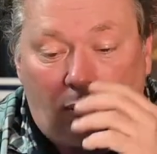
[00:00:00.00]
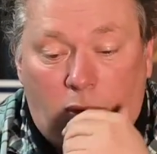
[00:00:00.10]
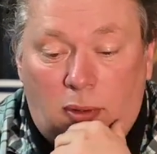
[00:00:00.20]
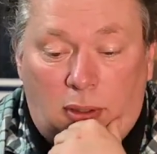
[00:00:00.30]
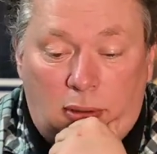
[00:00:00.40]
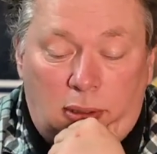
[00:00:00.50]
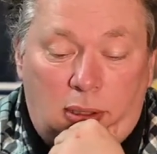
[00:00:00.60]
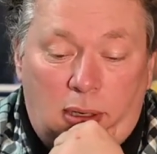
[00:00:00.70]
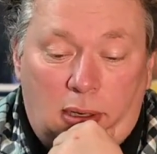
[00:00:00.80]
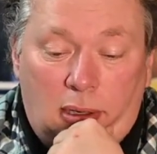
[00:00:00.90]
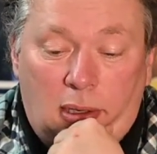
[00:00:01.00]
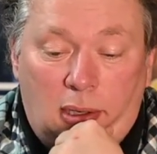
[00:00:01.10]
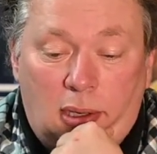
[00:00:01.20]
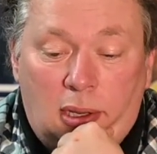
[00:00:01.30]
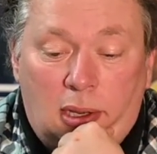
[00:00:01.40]
will
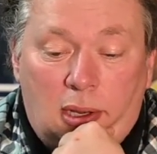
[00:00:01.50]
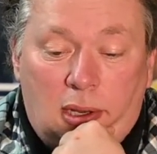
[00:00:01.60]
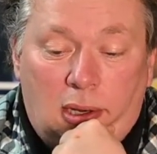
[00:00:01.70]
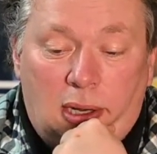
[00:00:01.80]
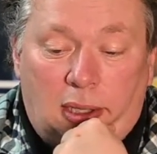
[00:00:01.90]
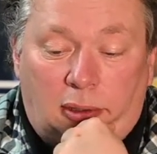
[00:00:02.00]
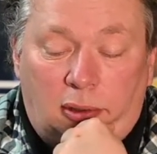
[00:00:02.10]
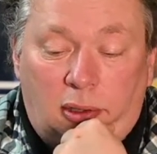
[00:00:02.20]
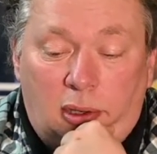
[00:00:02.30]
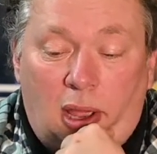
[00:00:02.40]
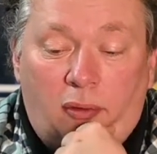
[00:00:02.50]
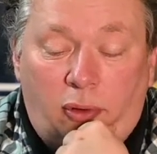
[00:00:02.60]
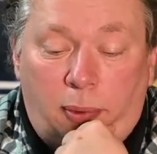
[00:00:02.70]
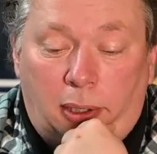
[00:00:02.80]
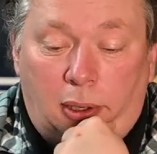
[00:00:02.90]
let
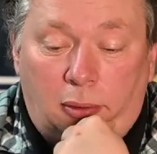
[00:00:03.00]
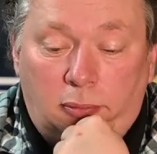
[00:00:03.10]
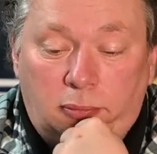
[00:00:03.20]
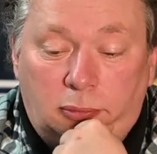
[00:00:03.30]
everybody know.